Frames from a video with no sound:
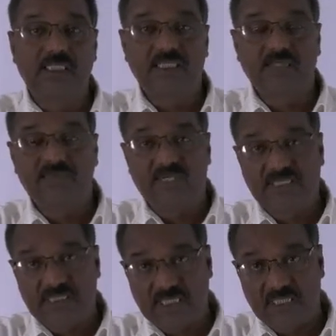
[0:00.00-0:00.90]
is a
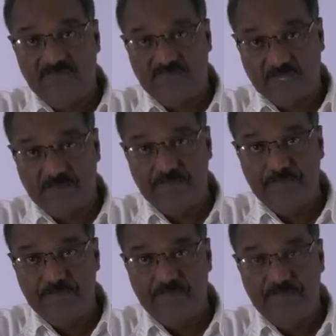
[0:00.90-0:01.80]
function
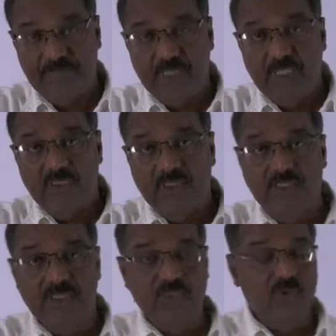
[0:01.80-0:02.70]
from the
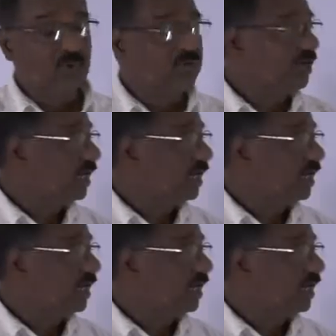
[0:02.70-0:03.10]
set of